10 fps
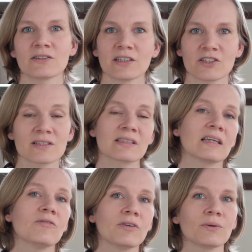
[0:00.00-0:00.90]
They just
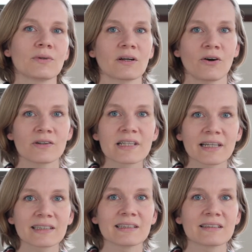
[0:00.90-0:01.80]
give you the
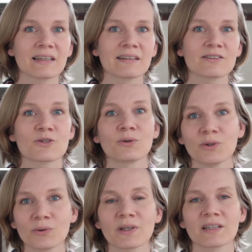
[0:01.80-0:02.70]
contact details so
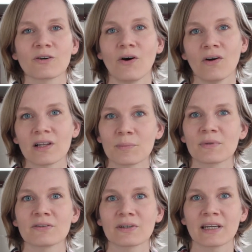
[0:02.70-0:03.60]
you can call up
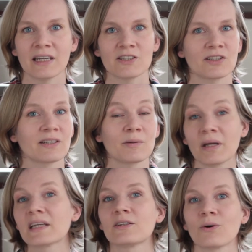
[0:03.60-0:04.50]
the location and
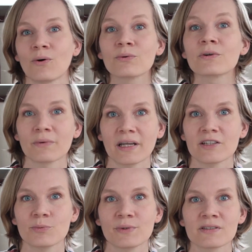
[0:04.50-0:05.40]
make your own
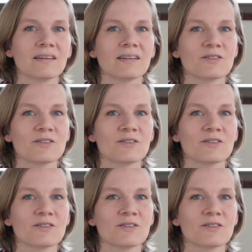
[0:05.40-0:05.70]
arrangements.